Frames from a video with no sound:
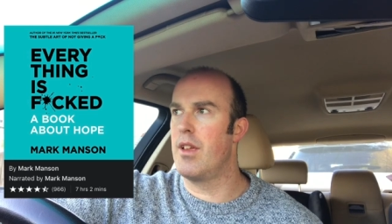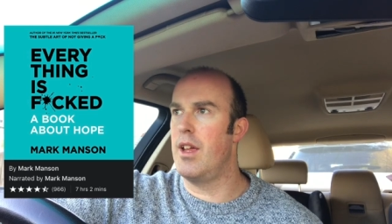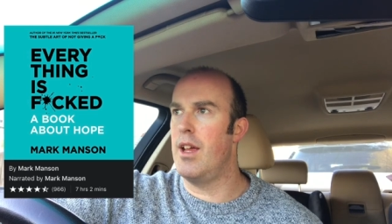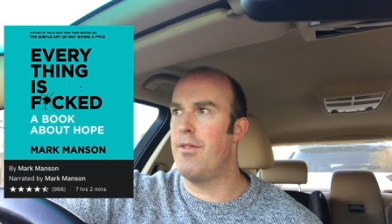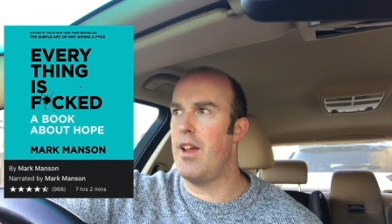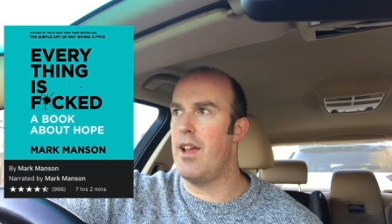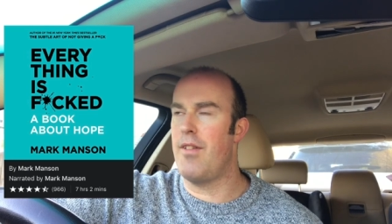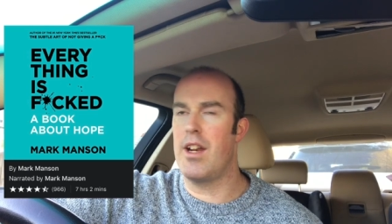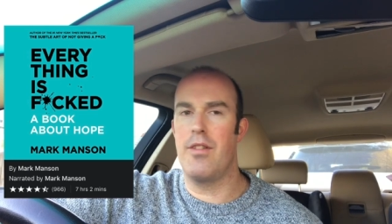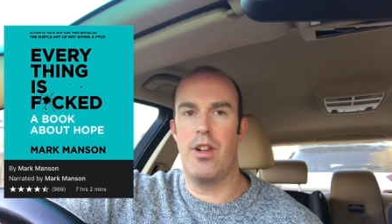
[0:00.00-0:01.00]
If
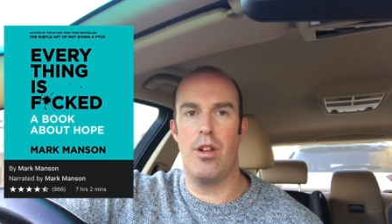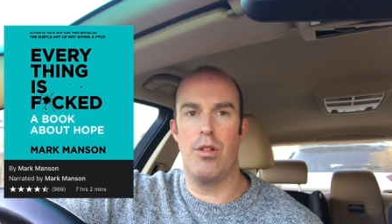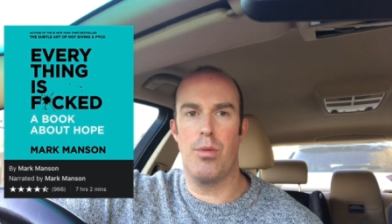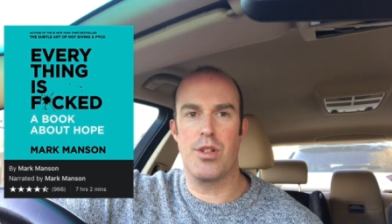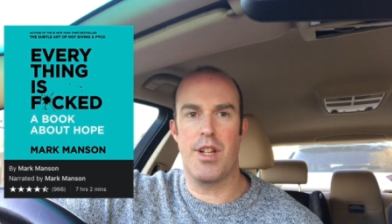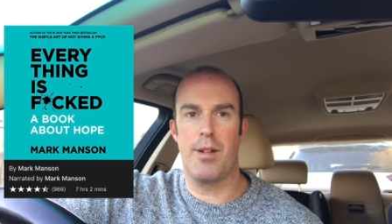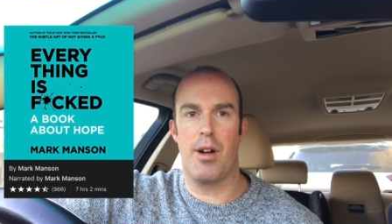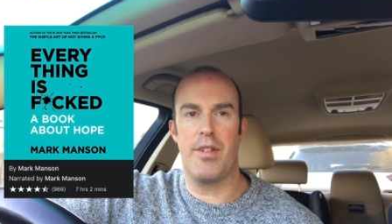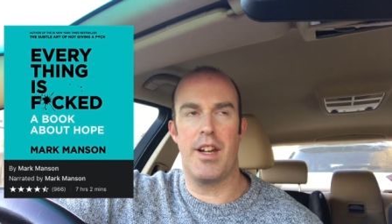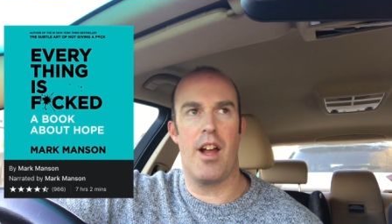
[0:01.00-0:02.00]
any of you watch any of
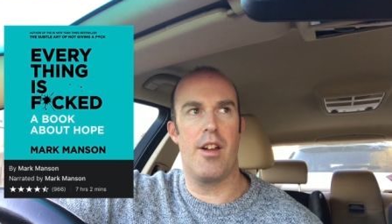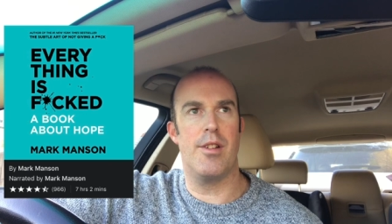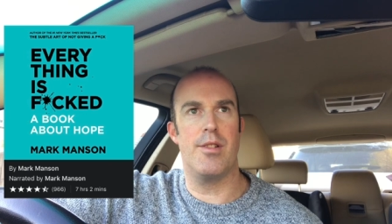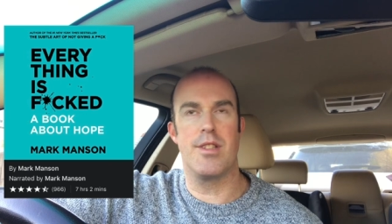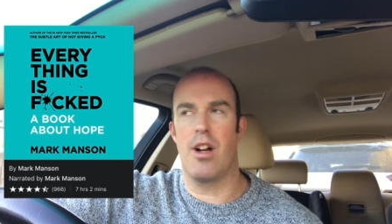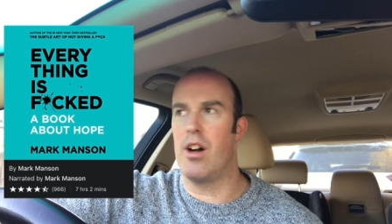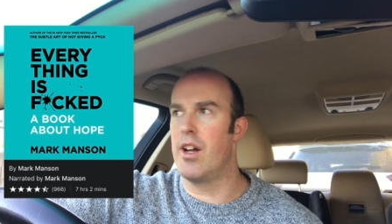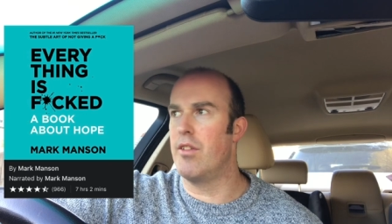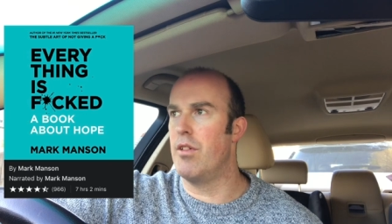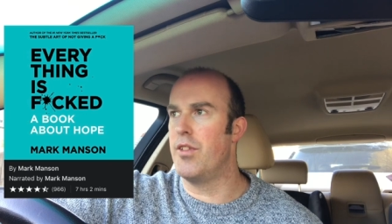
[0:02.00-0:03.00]
my videos,
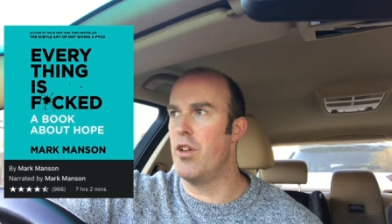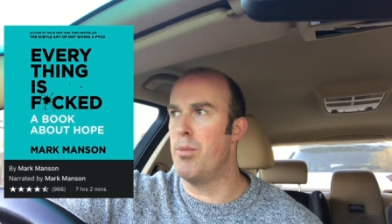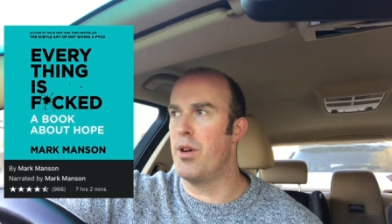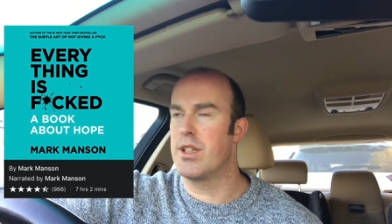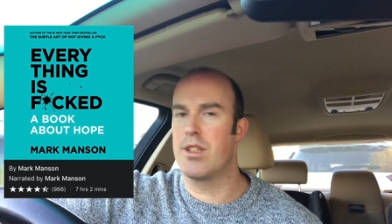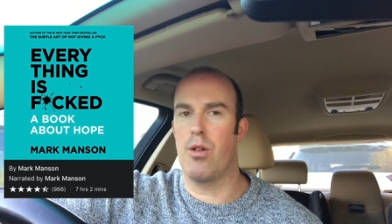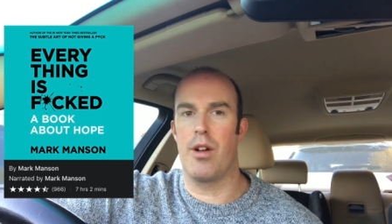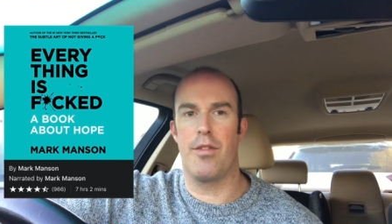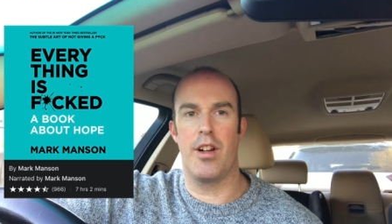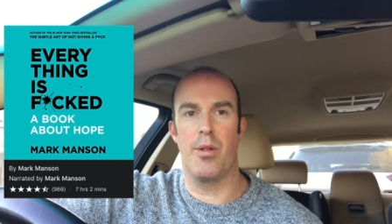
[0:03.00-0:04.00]
I review books
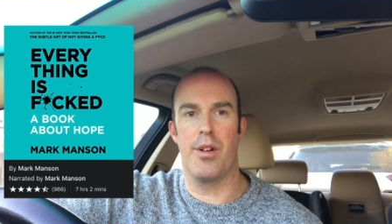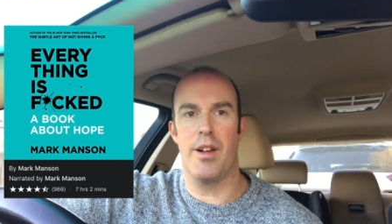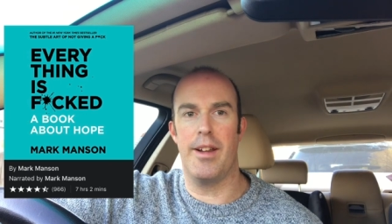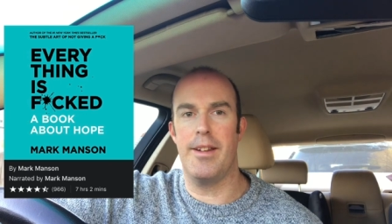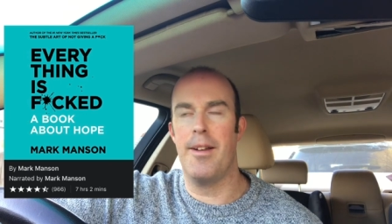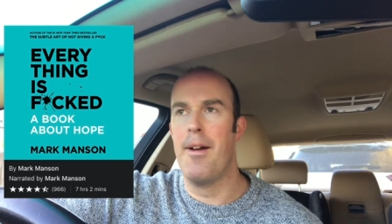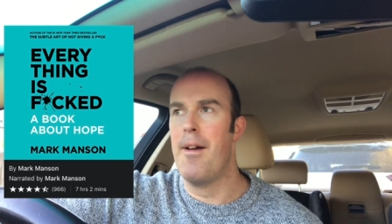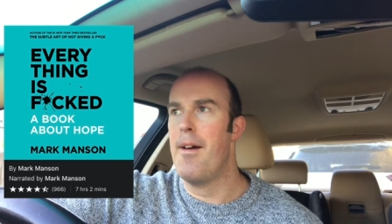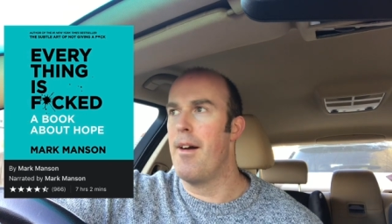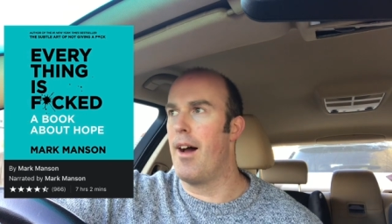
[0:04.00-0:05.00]
quite frequently.
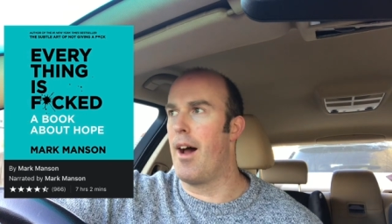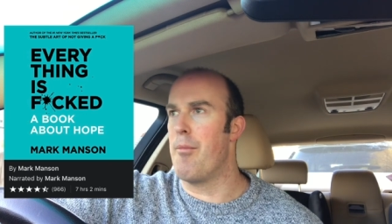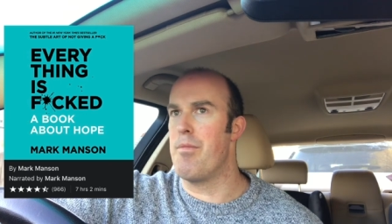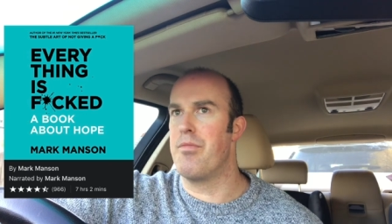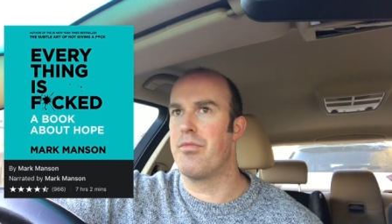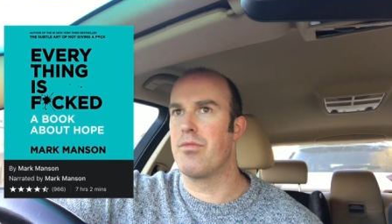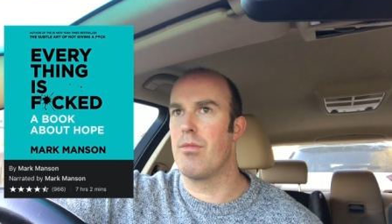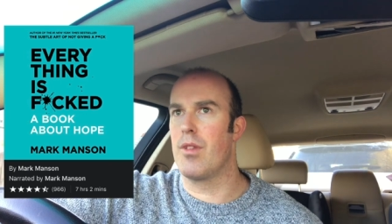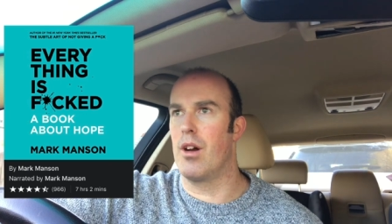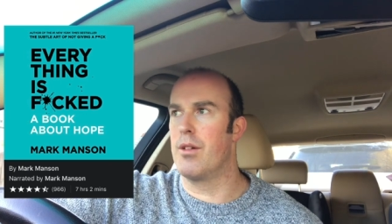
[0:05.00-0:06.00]

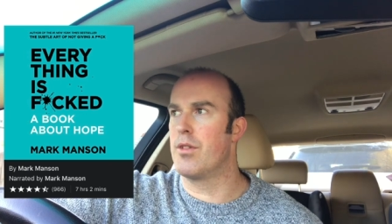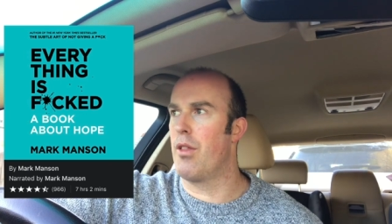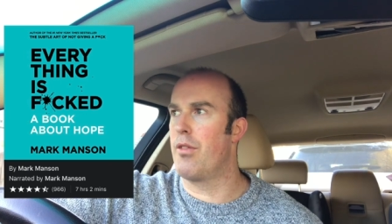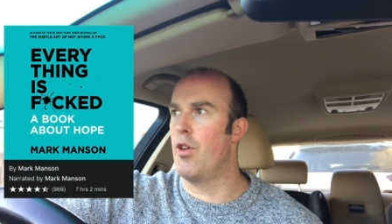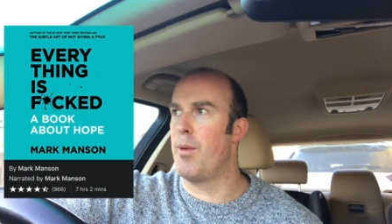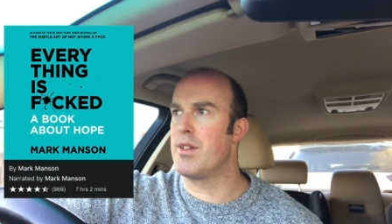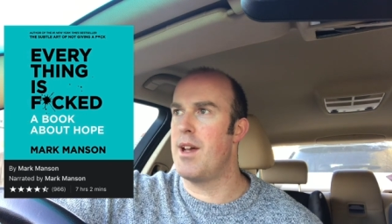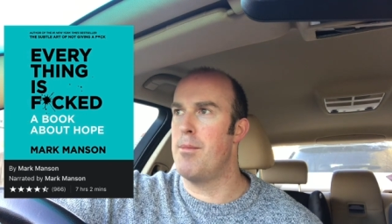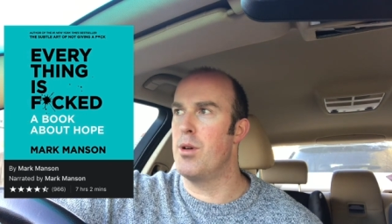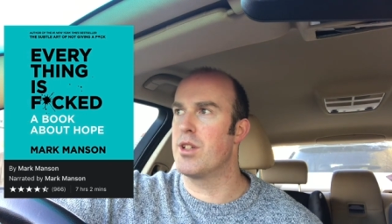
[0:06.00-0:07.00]
I've got through about
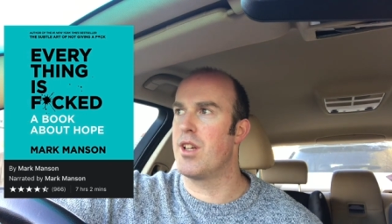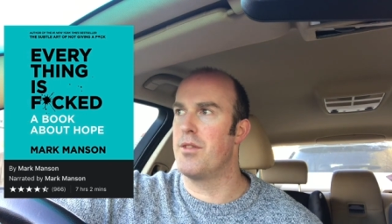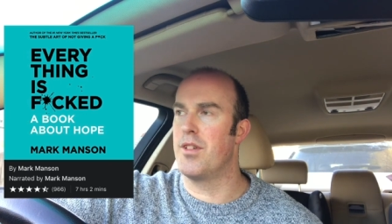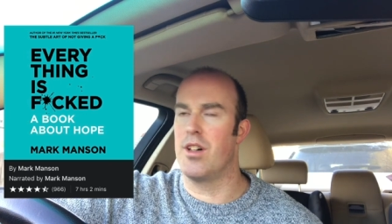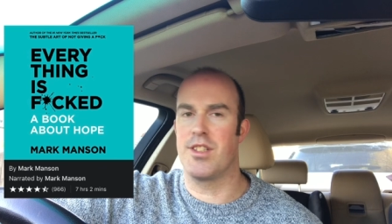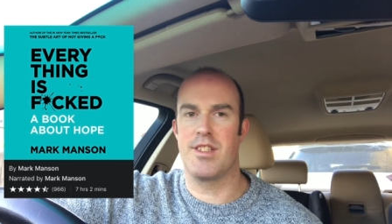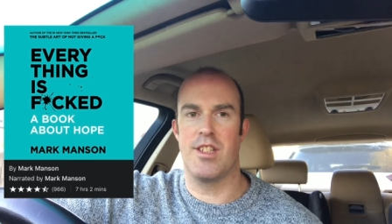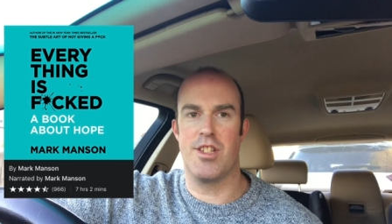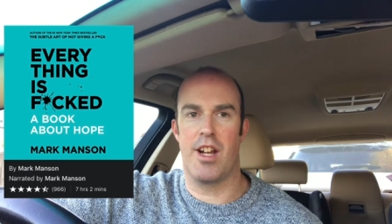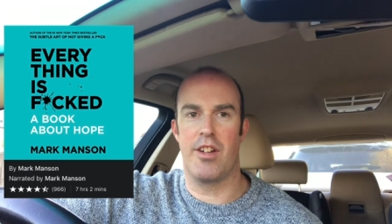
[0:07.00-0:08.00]
10 books so far just
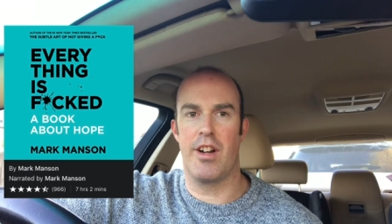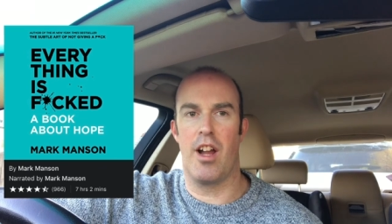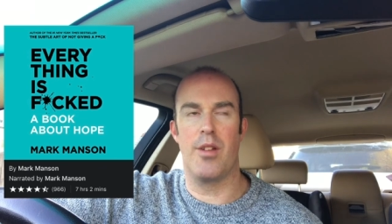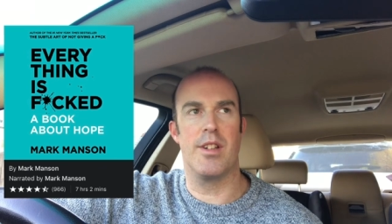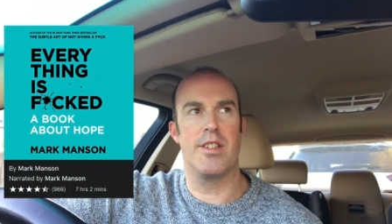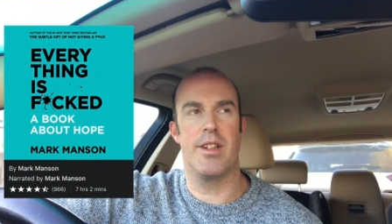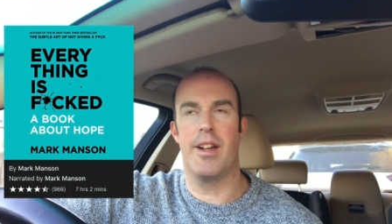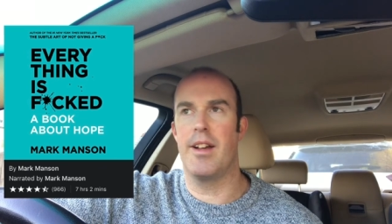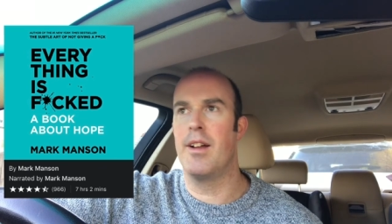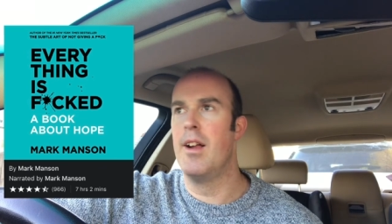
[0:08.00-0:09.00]
in January alone this
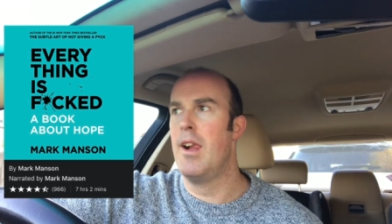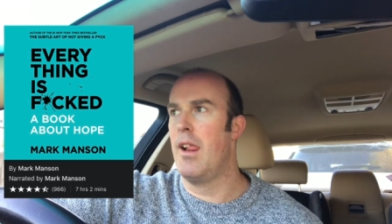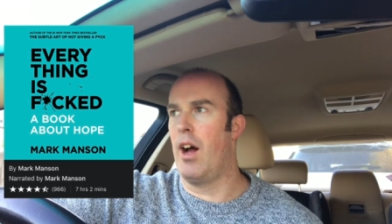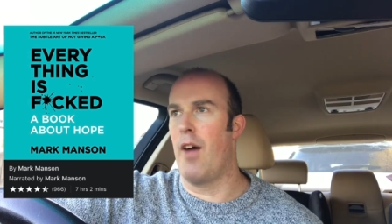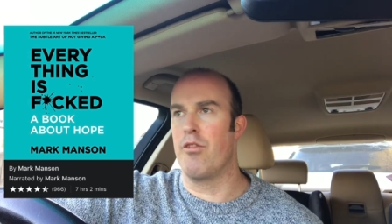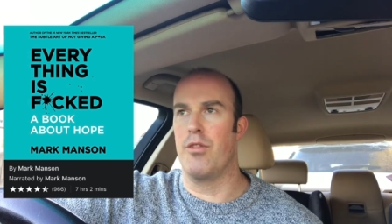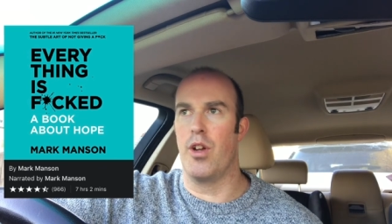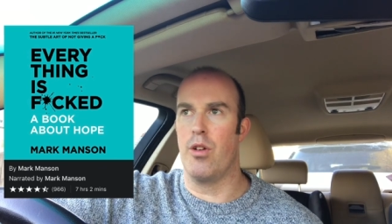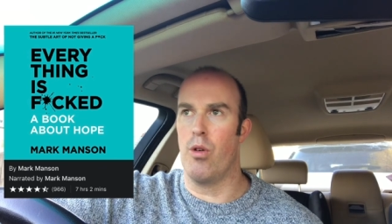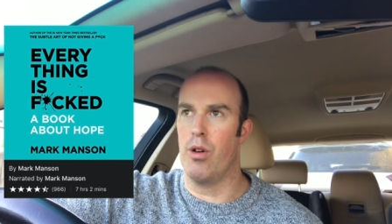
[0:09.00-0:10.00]
year. I haven't
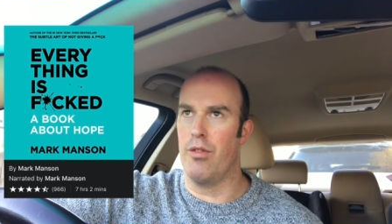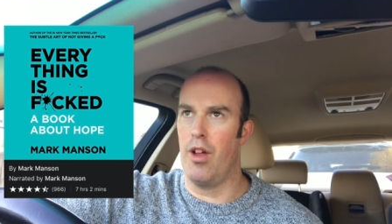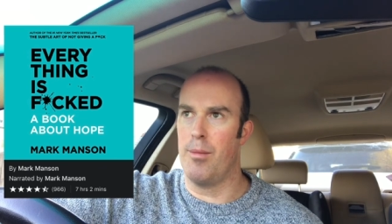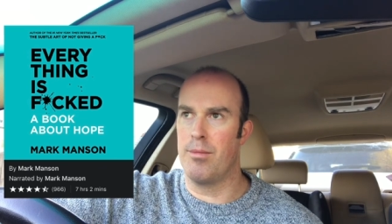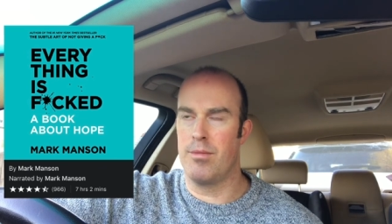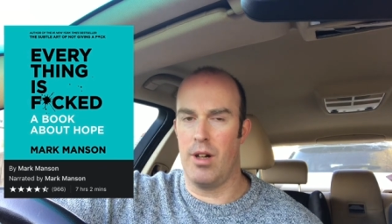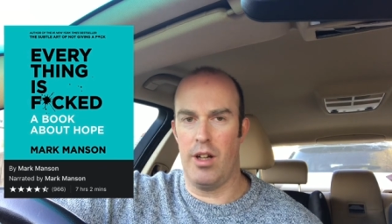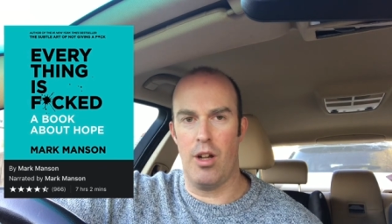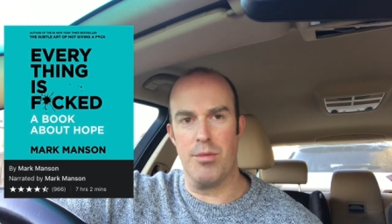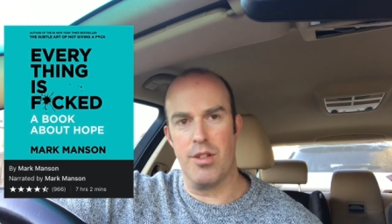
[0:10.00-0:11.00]
reviewed all of them. I
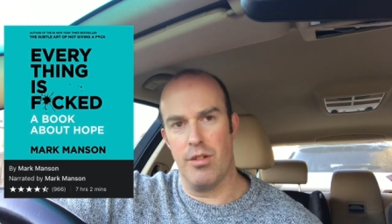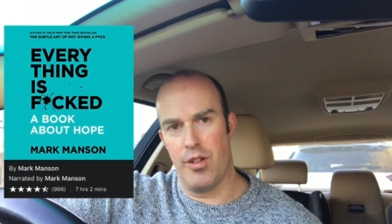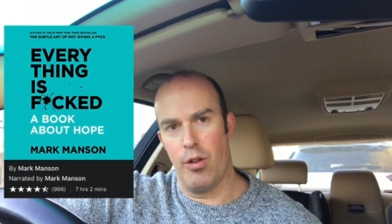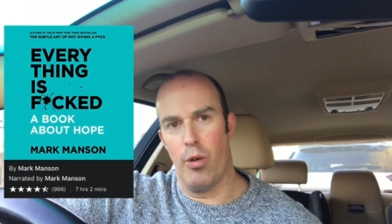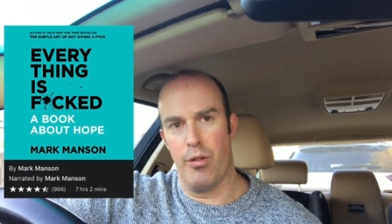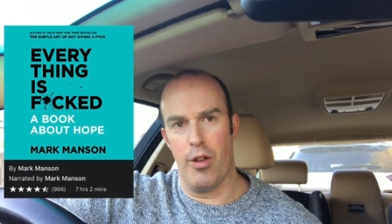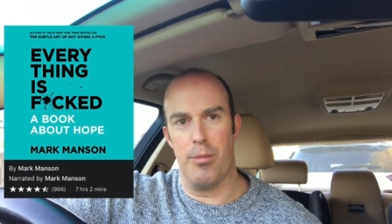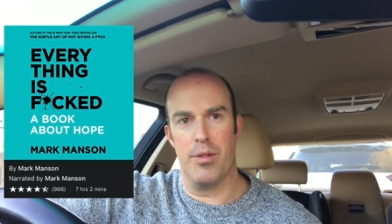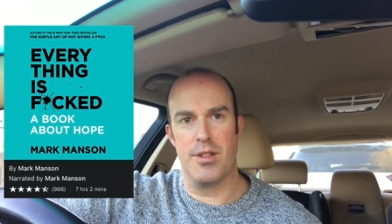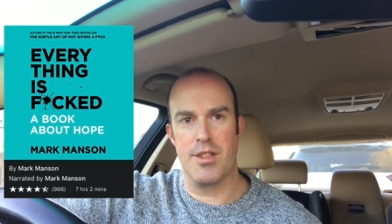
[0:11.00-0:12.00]
hope to review all of
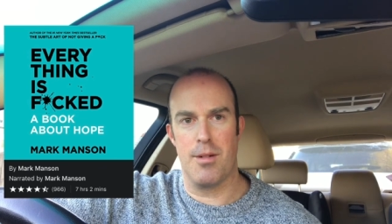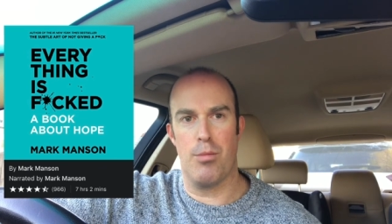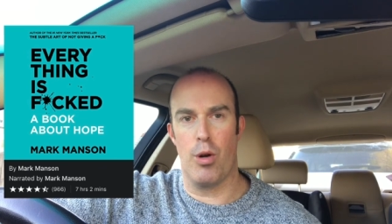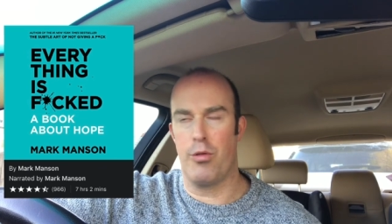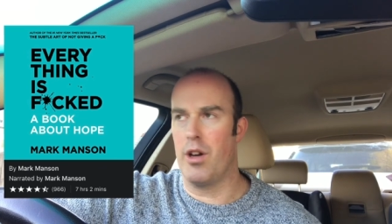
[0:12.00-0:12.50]
them at some point